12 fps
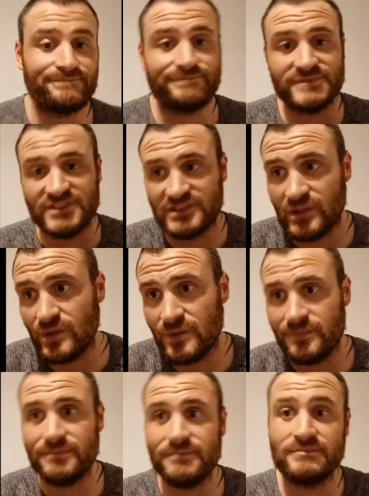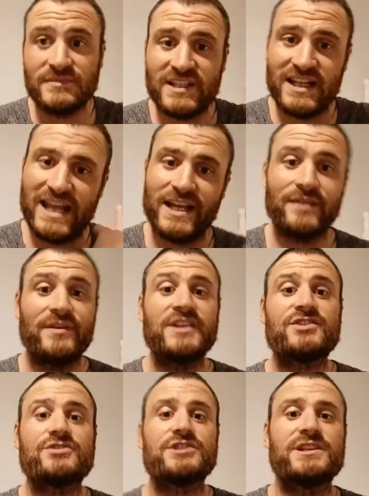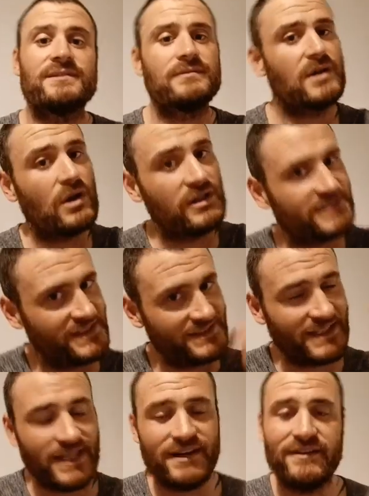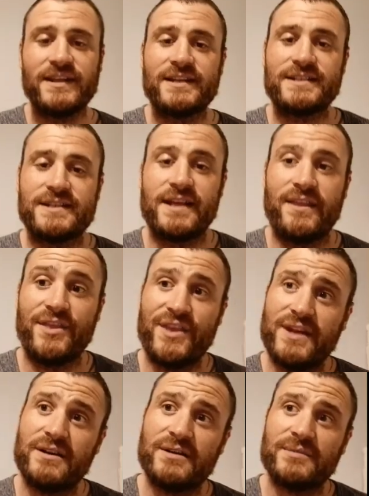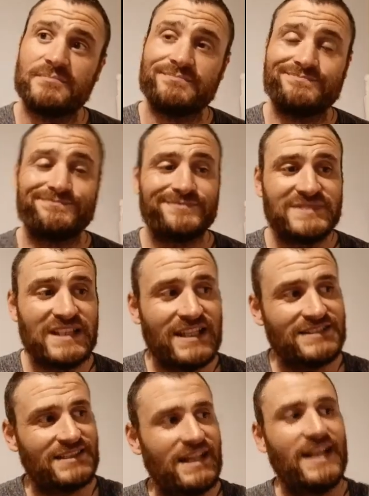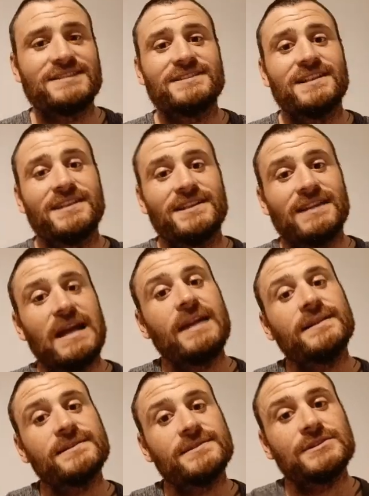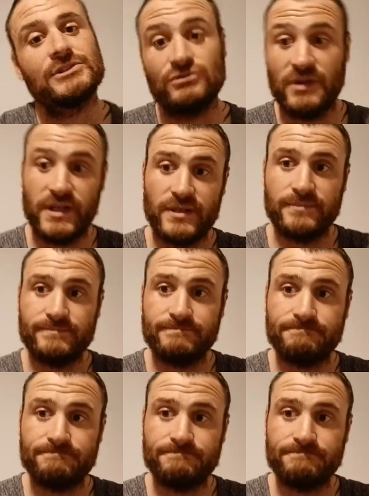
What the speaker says: So, the lack of estrogen causes that area to get thinner, less elastic, and drier.